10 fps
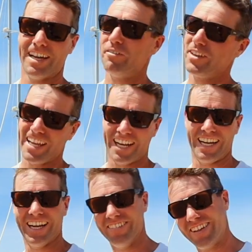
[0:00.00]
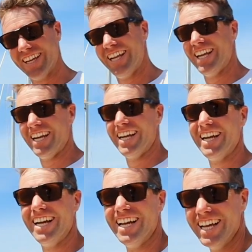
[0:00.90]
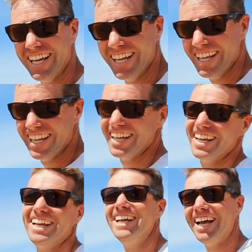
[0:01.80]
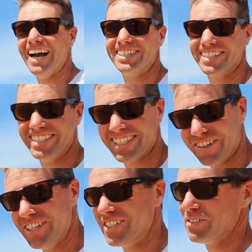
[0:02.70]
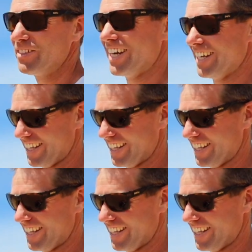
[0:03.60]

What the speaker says: I'm kidding. I'm kidding. Ashley's cringing behind